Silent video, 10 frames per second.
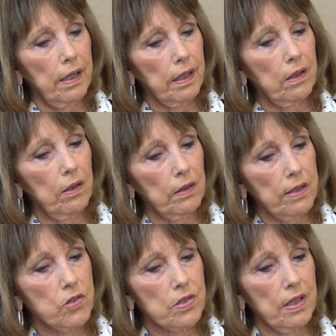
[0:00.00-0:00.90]
in our
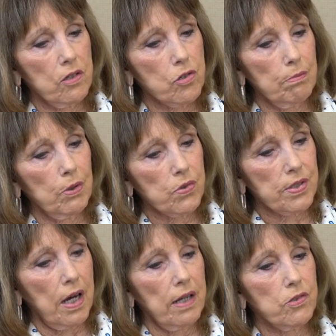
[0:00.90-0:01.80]
legislature, both
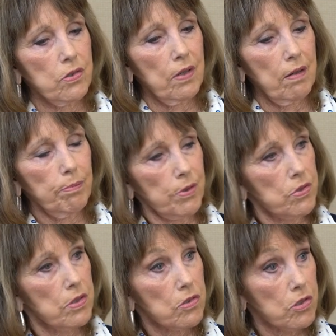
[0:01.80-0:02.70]
sides, who have
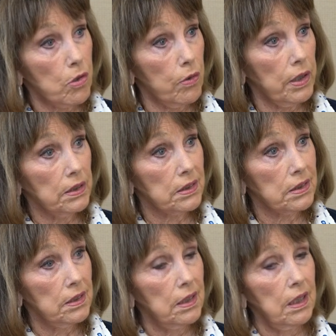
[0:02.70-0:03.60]
personal stories,
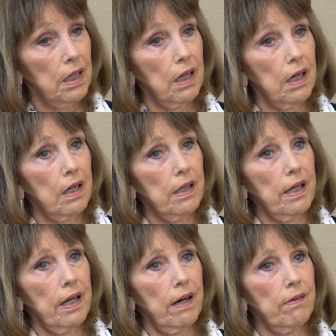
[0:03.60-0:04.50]

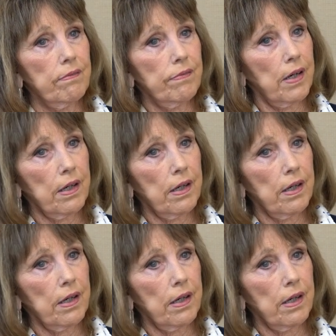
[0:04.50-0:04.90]
have